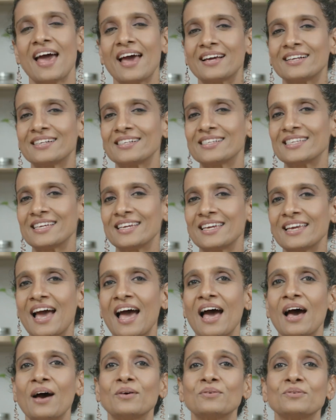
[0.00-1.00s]
and see
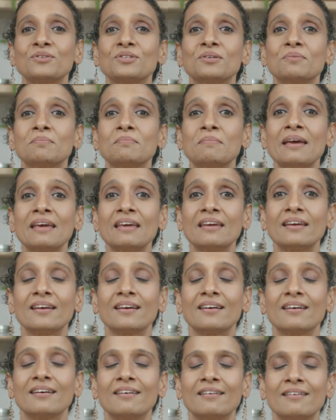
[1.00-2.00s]
how to
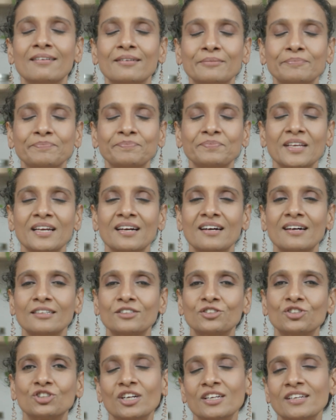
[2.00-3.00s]
make um,
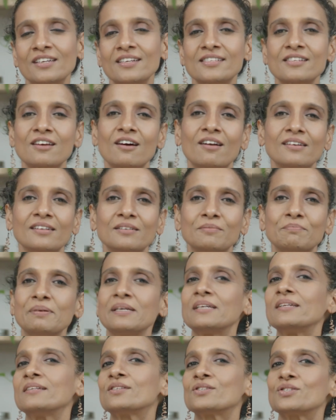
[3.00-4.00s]
a chunky scarlet
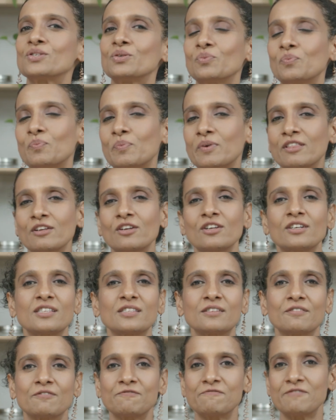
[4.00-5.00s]
bean soup with lots of